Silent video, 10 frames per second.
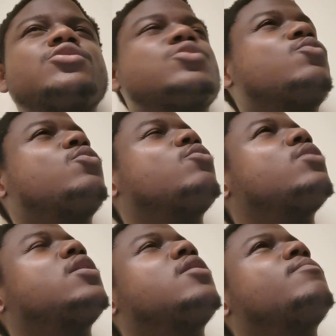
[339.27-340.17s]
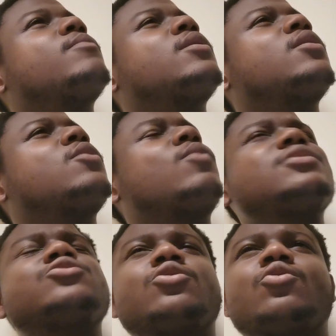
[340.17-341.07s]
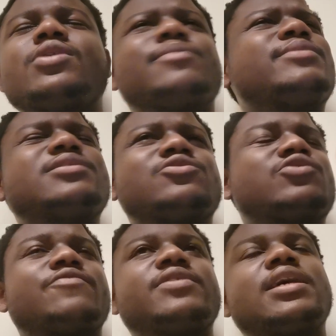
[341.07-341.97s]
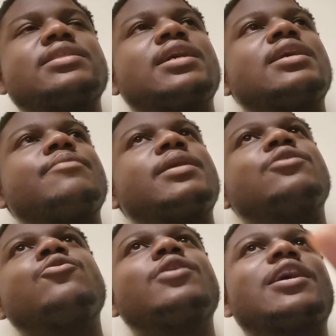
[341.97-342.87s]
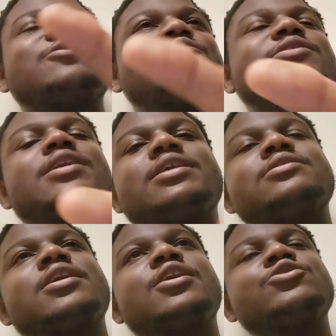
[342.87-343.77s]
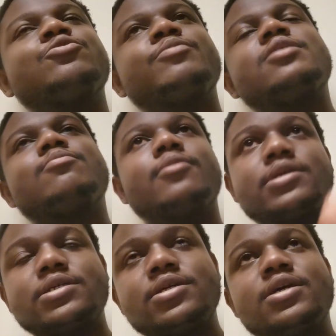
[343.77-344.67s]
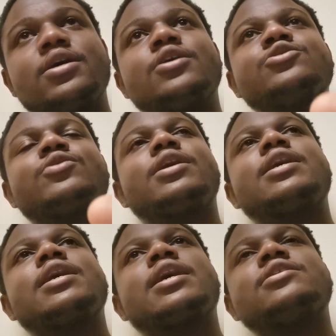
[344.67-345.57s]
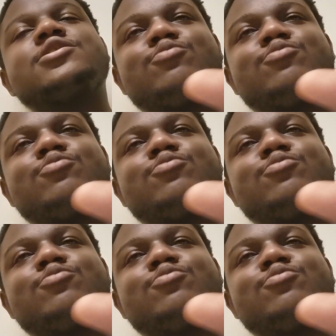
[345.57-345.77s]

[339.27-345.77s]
is your goal in business or something like that? And my goal, I wrote there, is to make money so that I can